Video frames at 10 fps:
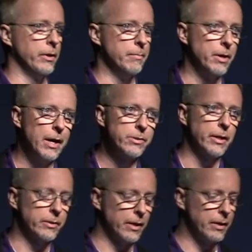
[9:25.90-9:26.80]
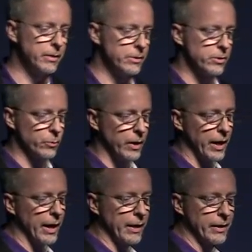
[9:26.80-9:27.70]
process. And this is
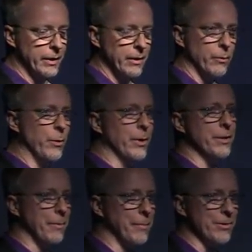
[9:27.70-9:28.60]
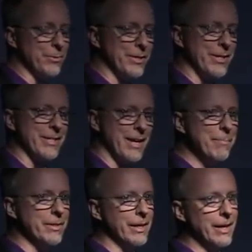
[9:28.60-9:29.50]
why, when the proposal was
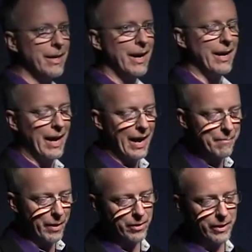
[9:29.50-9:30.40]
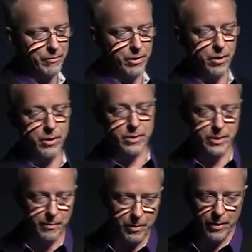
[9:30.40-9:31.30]
accepted, I barely even noticed,
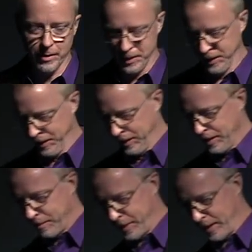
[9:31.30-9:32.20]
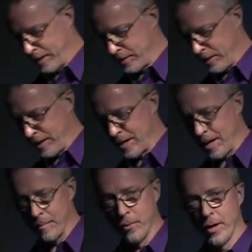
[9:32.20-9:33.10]
in part because
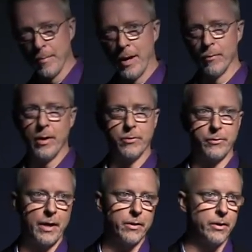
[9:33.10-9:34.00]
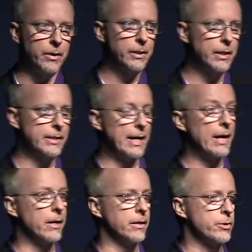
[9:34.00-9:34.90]
that morning my wife's father
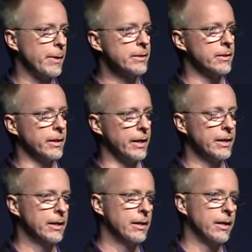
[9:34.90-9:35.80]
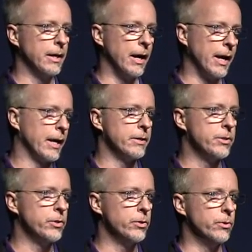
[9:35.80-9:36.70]
died unexpectedly, and I had
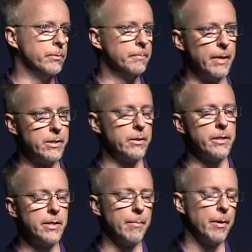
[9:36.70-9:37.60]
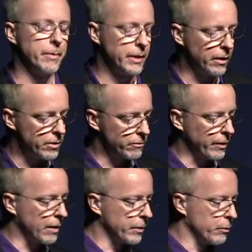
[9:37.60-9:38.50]
to basically step up and carry the
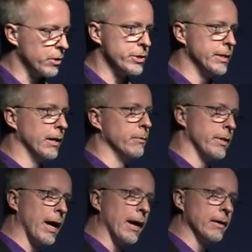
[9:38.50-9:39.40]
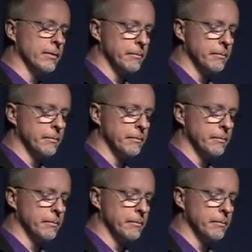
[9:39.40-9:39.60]
family while she dealt with that.